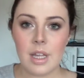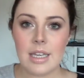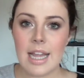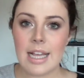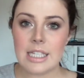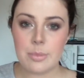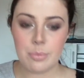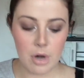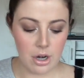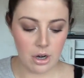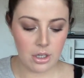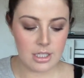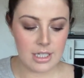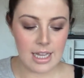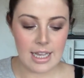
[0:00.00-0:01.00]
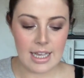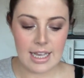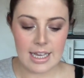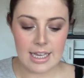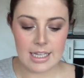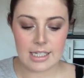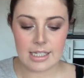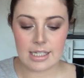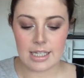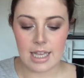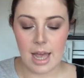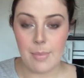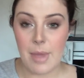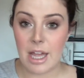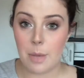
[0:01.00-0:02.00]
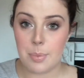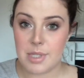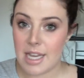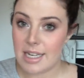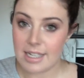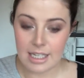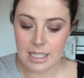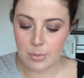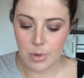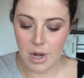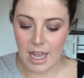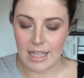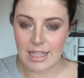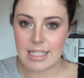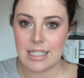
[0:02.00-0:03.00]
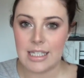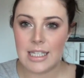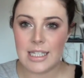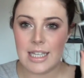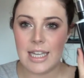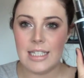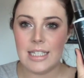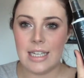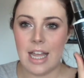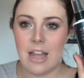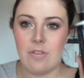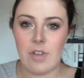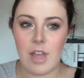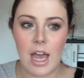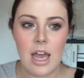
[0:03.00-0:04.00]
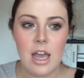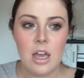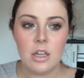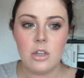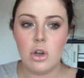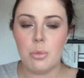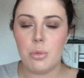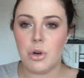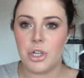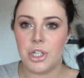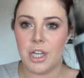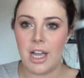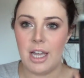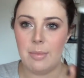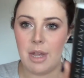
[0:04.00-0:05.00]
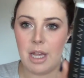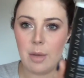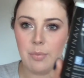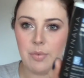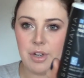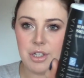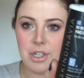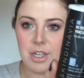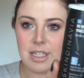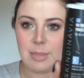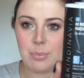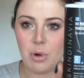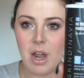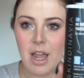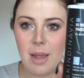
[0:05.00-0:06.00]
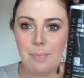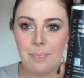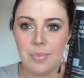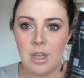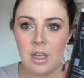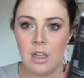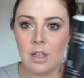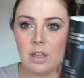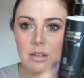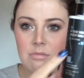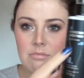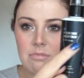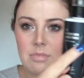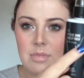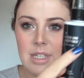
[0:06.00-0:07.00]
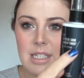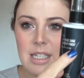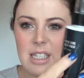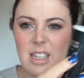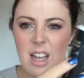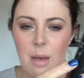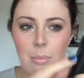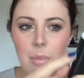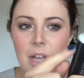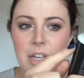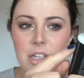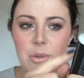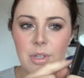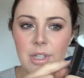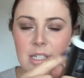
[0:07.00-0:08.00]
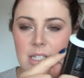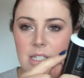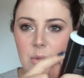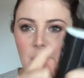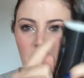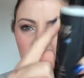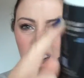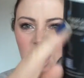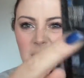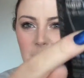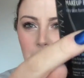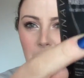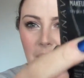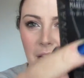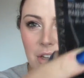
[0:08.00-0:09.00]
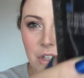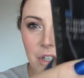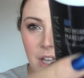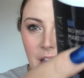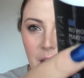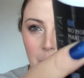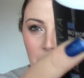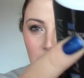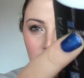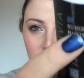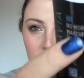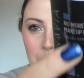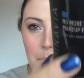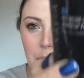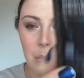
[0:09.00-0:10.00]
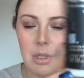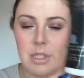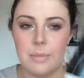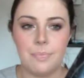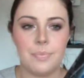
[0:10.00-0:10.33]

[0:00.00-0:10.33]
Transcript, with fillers: Next product is a makeup setting spray and this is the Skindinavia No More Shine Makeup Finishing Spray. This is not my doing, this is the way I got it. The packaging came all kind of bubbled.